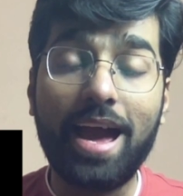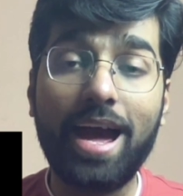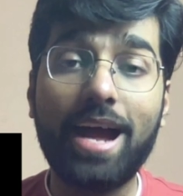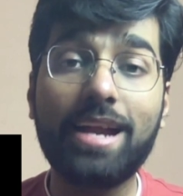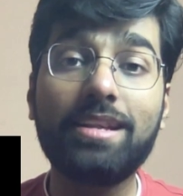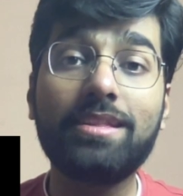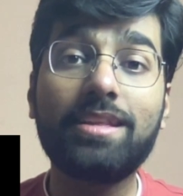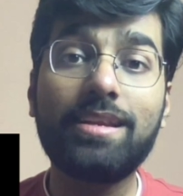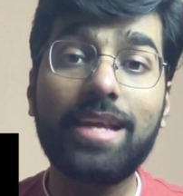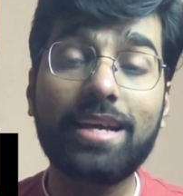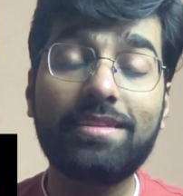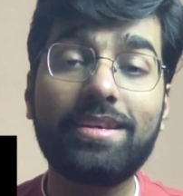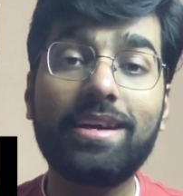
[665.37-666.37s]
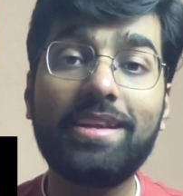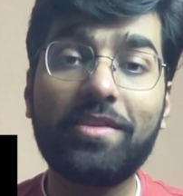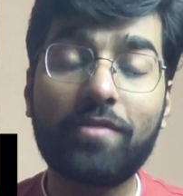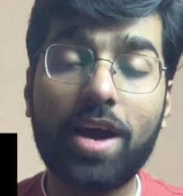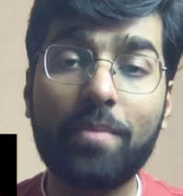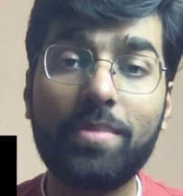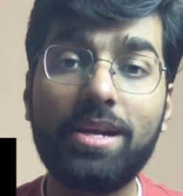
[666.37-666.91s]
and the lexical
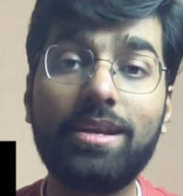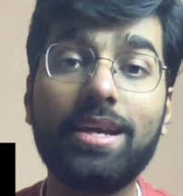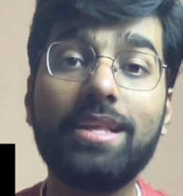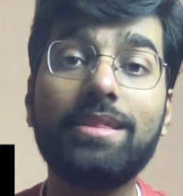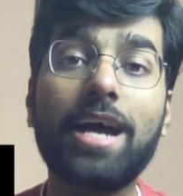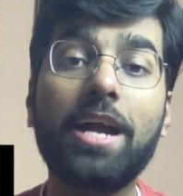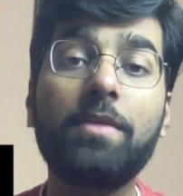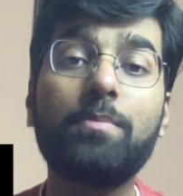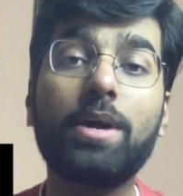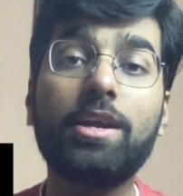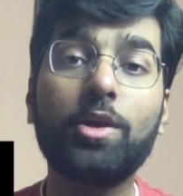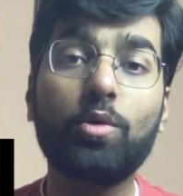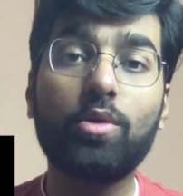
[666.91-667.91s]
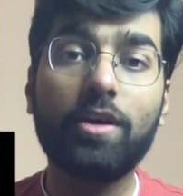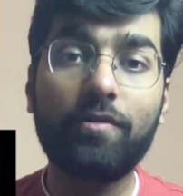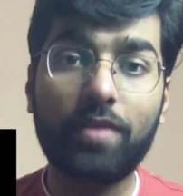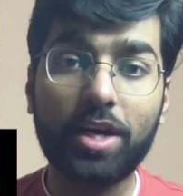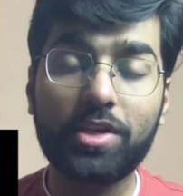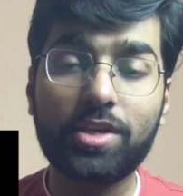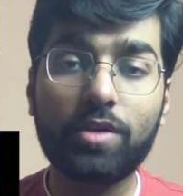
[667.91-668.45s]
environment in that particular
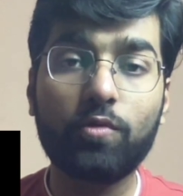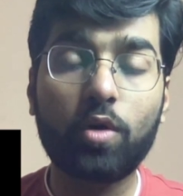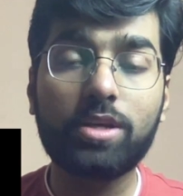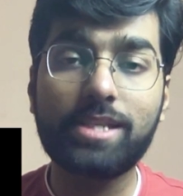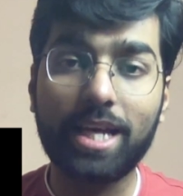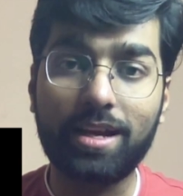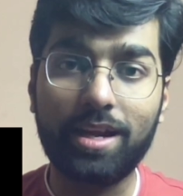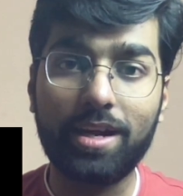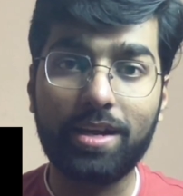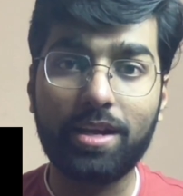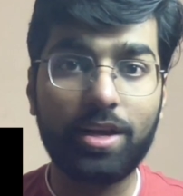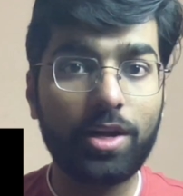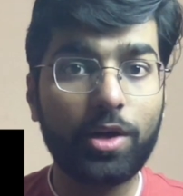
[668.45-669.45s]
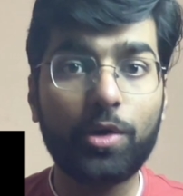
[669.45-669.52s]
function was declared